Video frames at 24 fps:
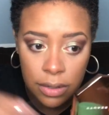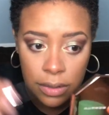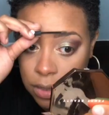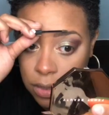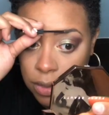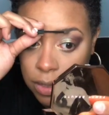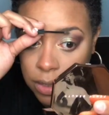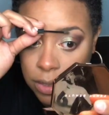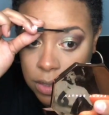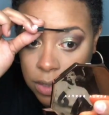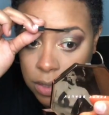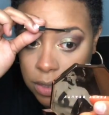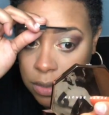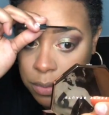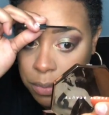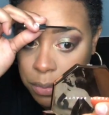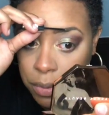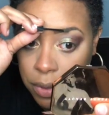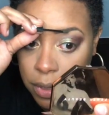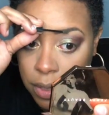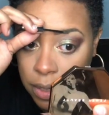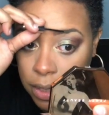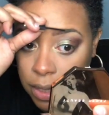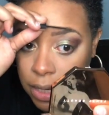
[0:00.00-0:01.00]
So I just
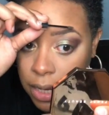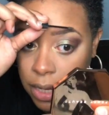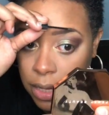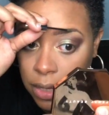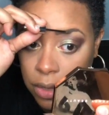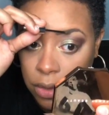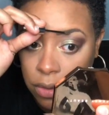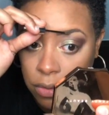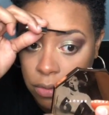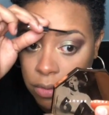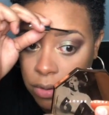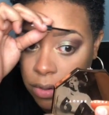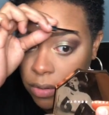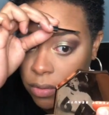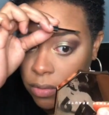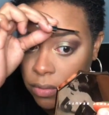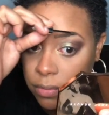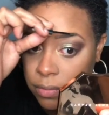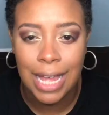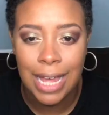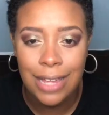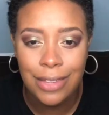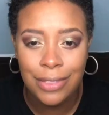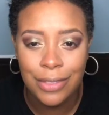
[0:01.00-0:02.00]
bring that through
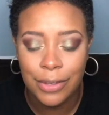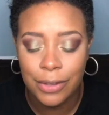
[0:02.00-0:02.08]
like